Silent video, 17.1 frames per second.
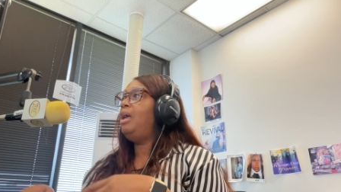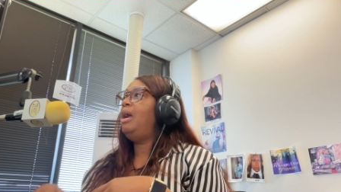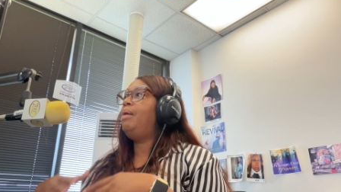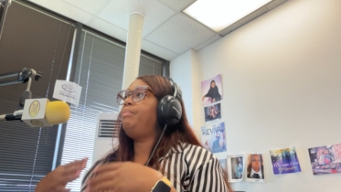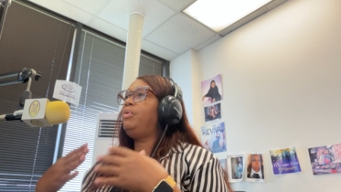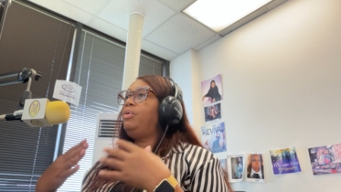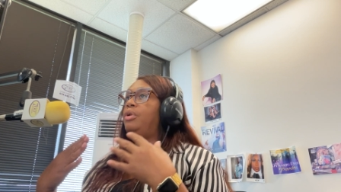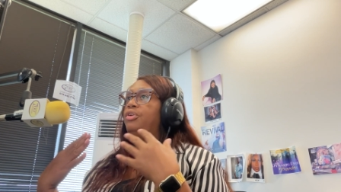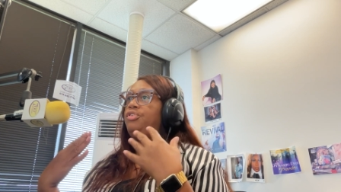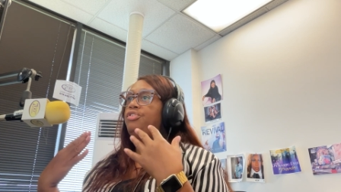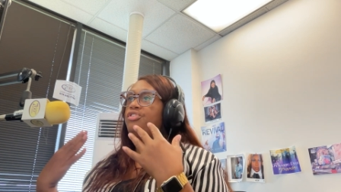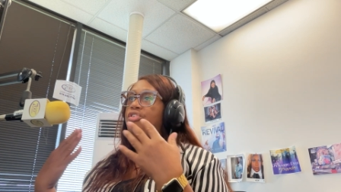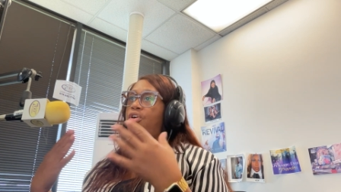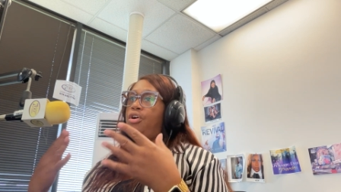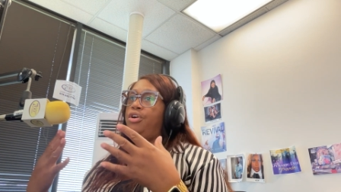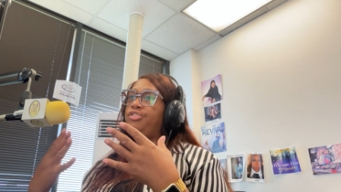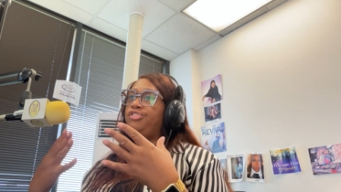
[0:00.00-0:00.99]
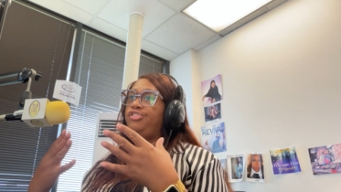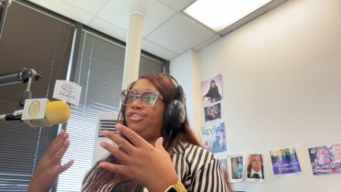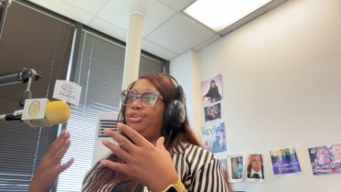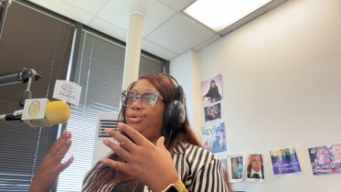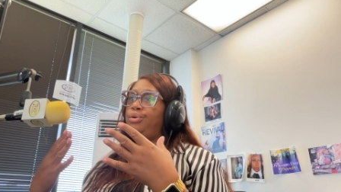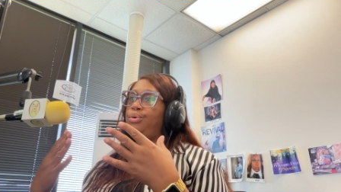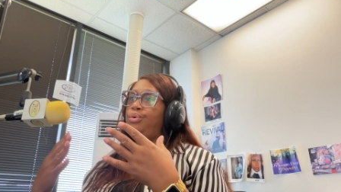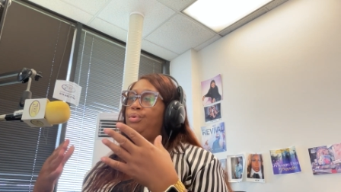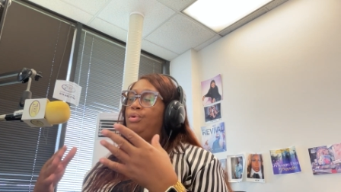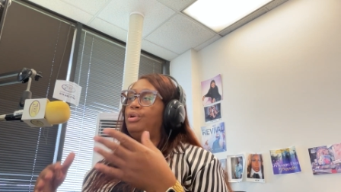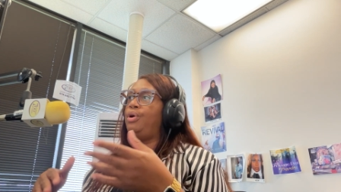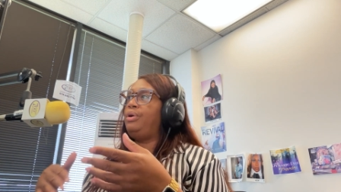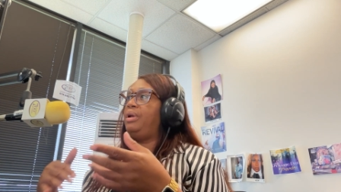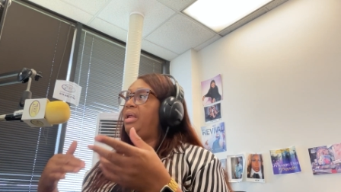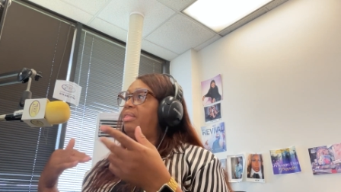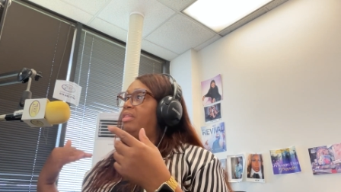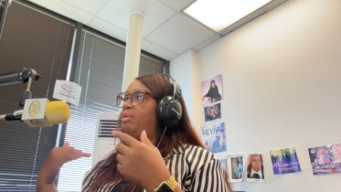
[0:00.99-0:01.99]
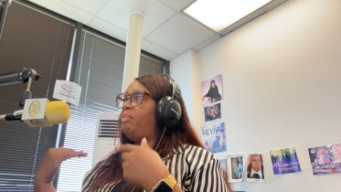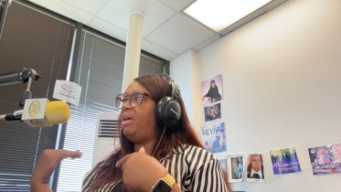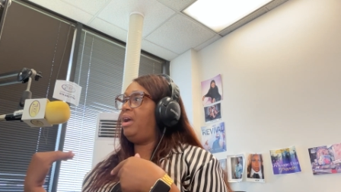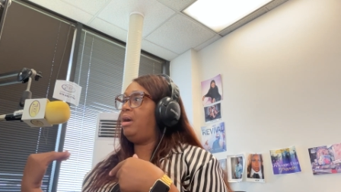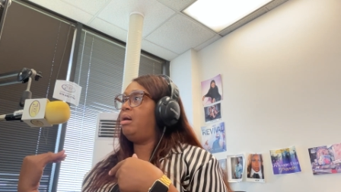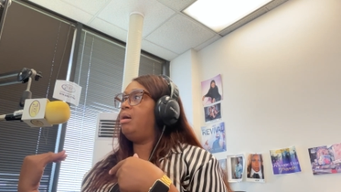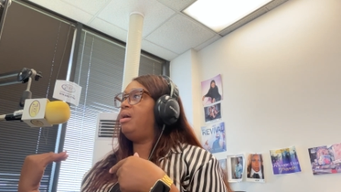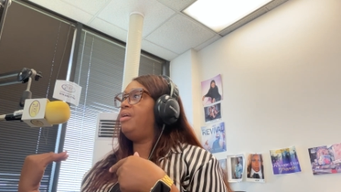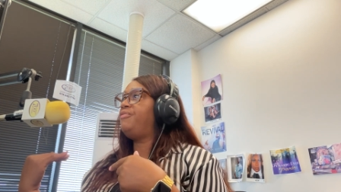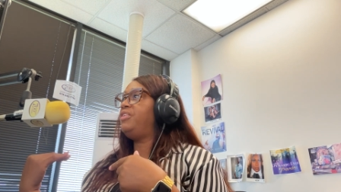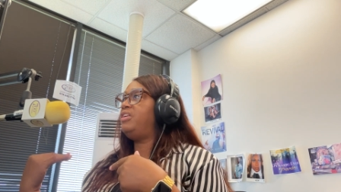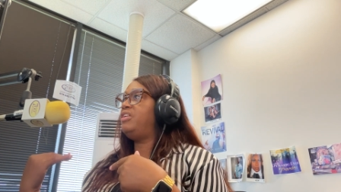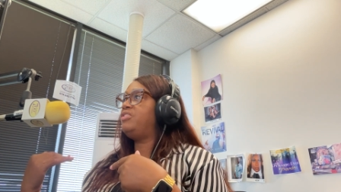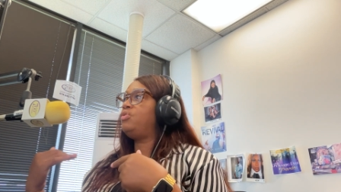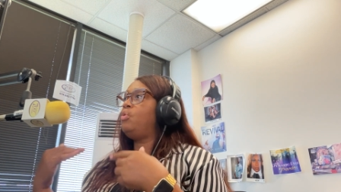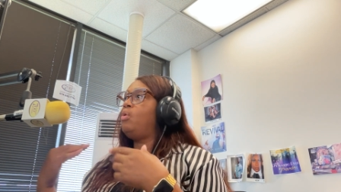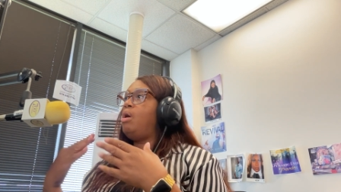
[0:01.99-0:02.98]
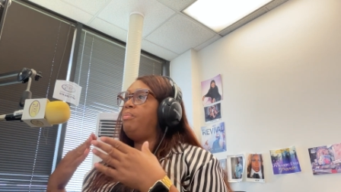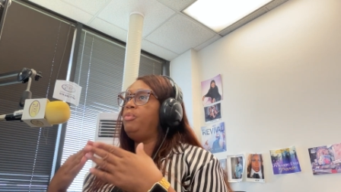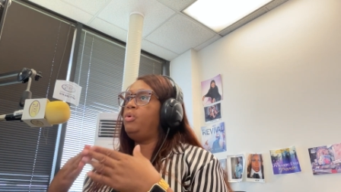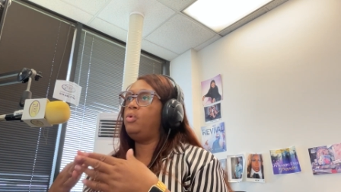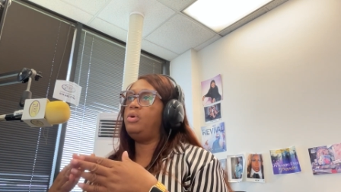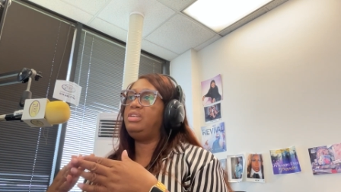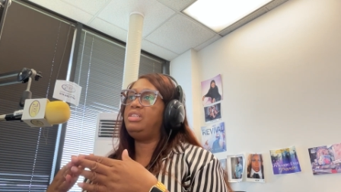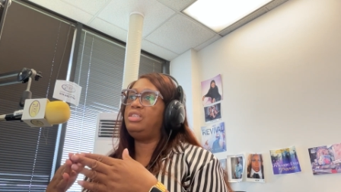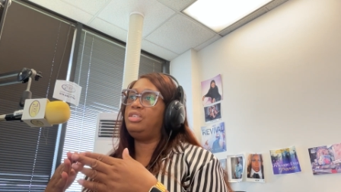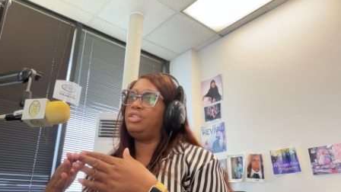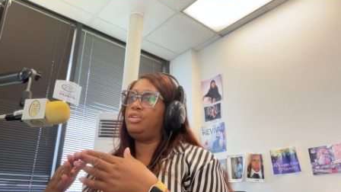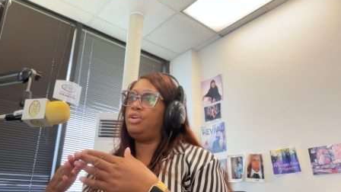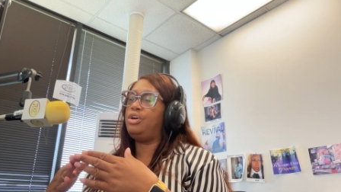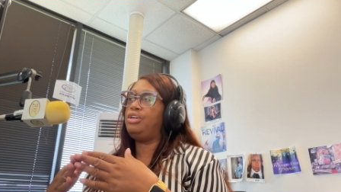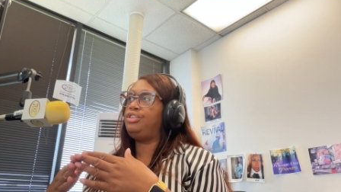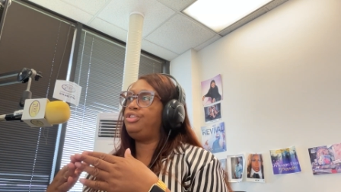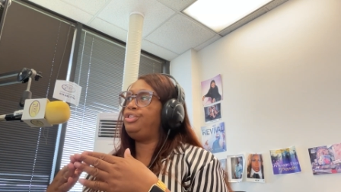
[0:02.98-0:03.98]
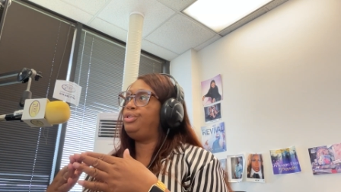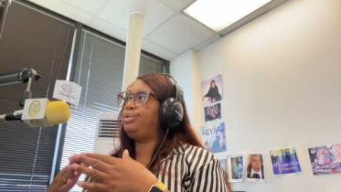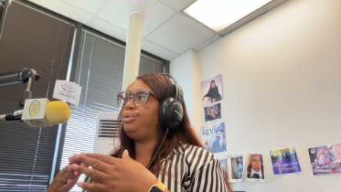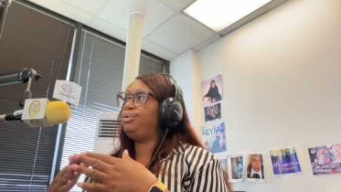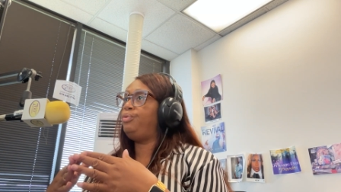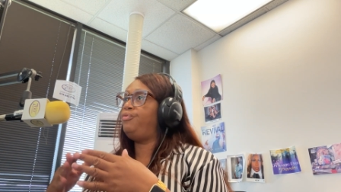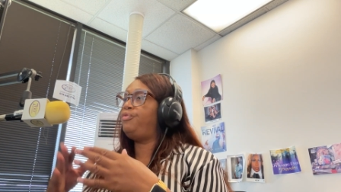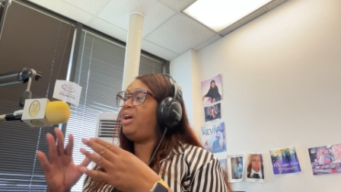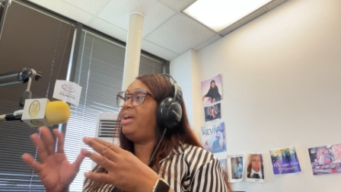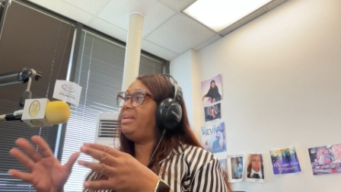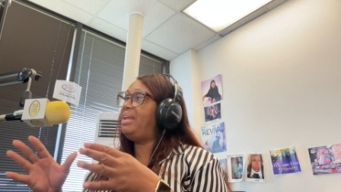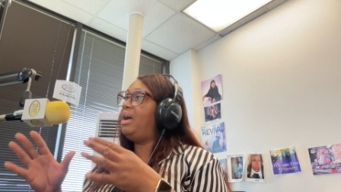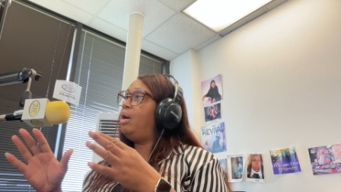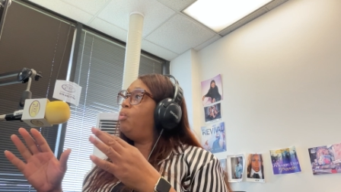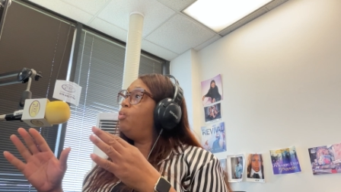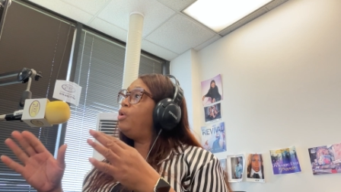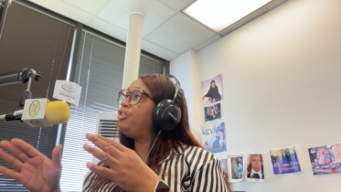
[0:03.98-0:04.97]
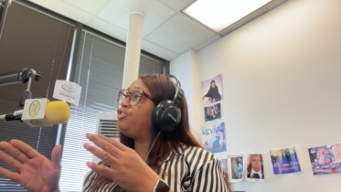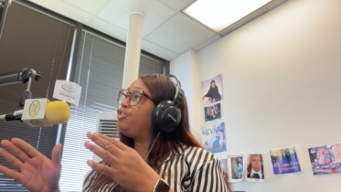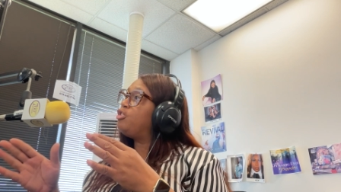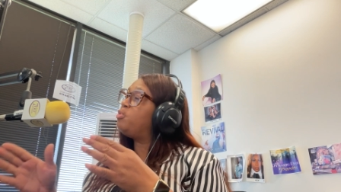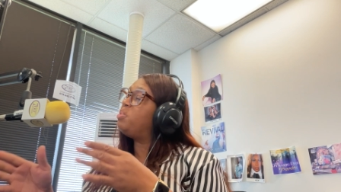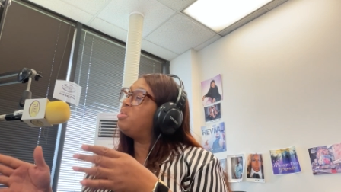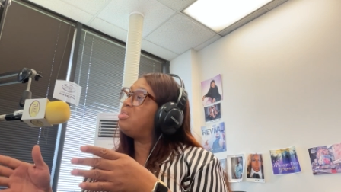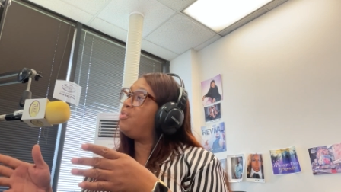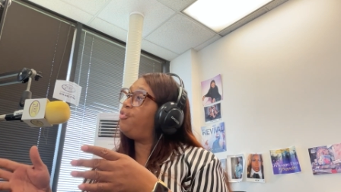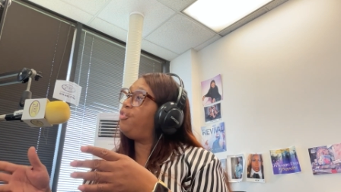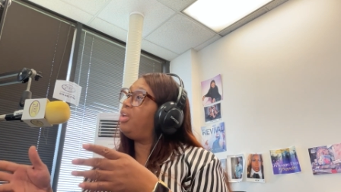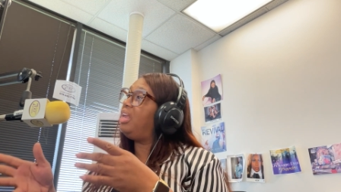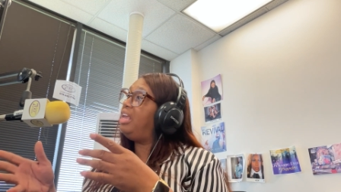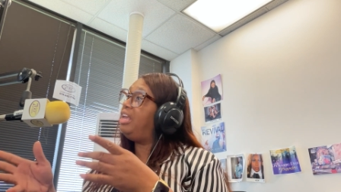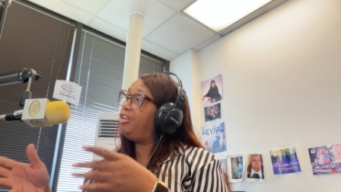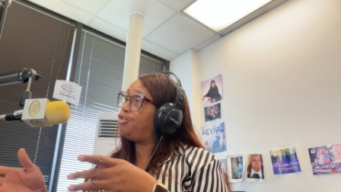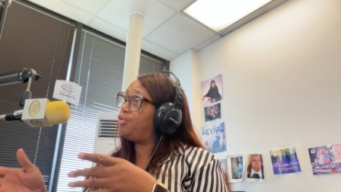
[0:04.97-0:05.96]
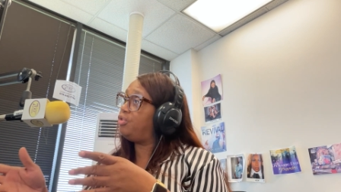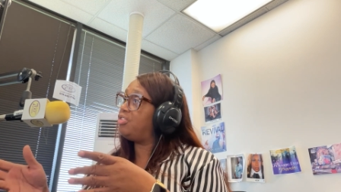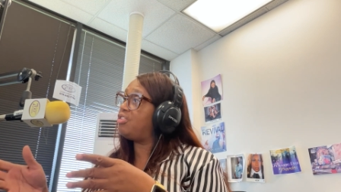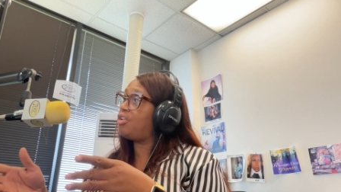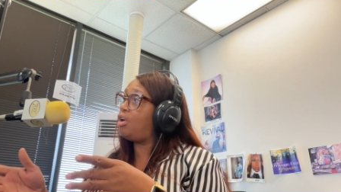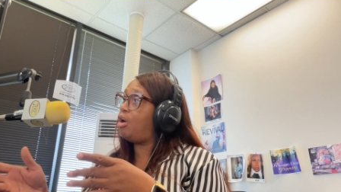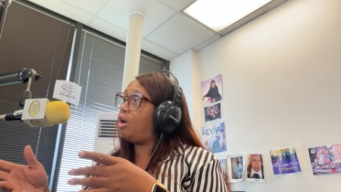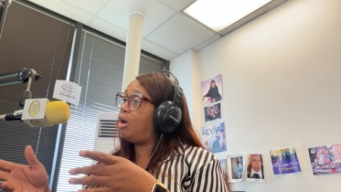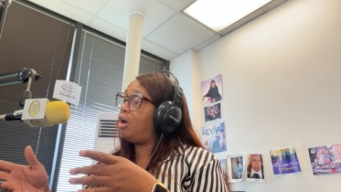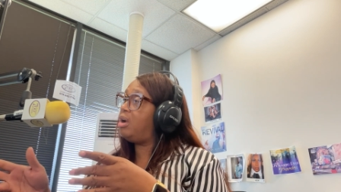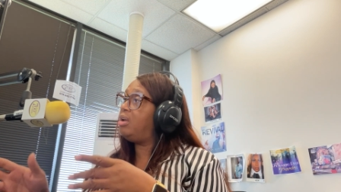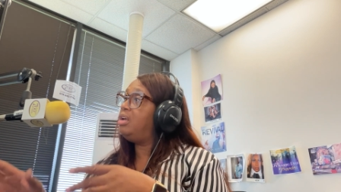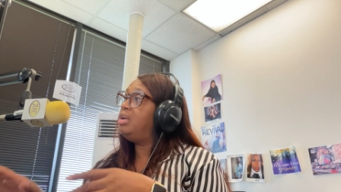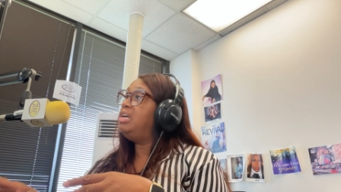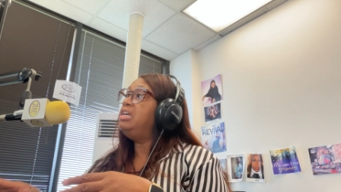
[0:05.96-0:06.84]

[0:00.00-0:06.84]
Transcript: I'm gonna start you learning the back office, or I'm going to start you find out what your specific interests are,